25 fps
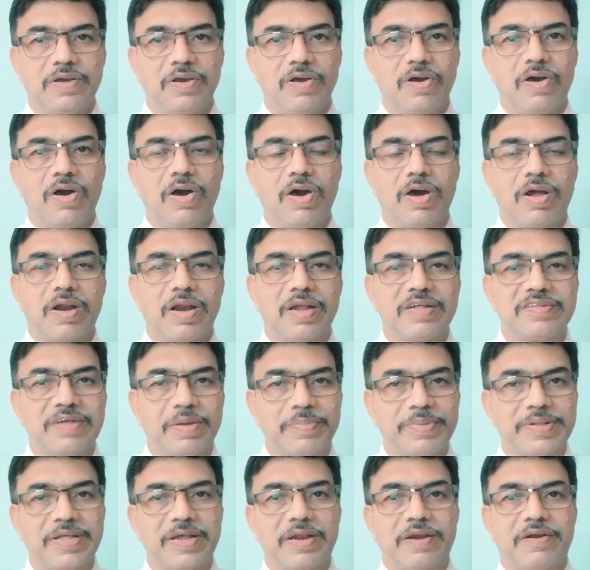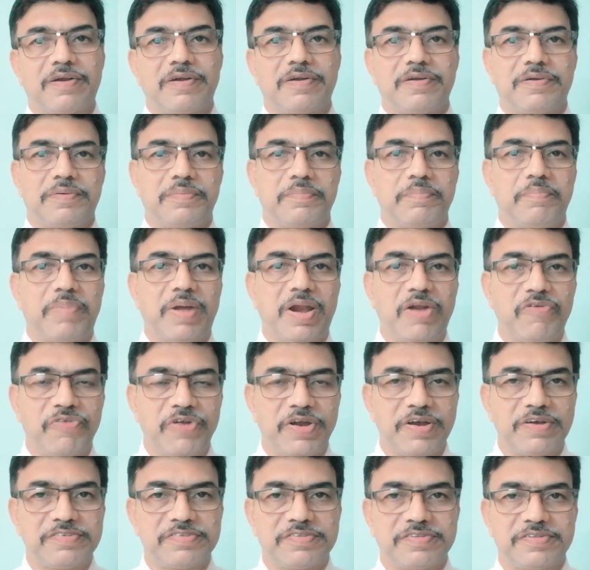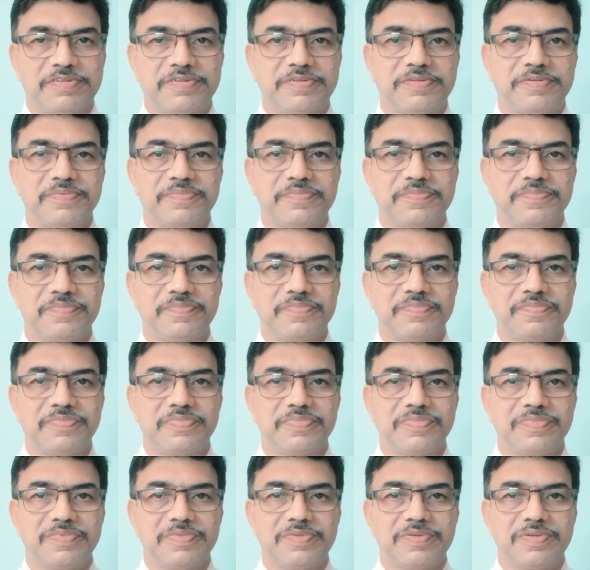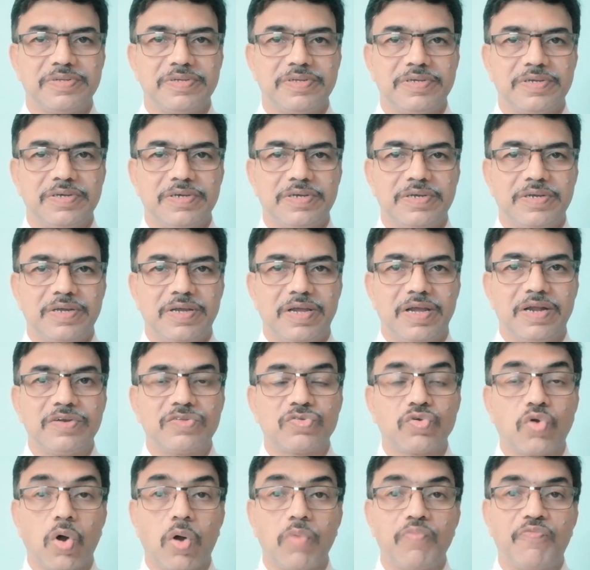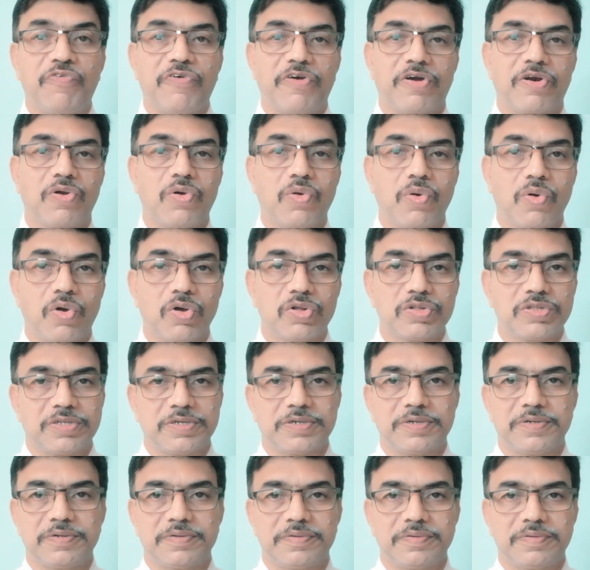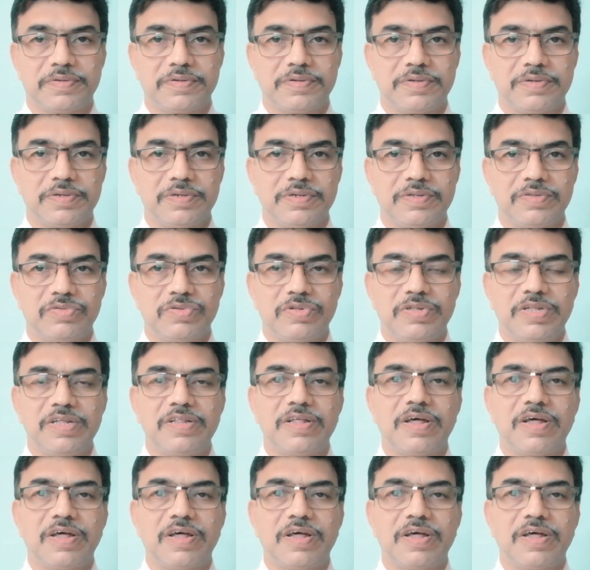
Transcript: or some other benefits and scope for growth. So these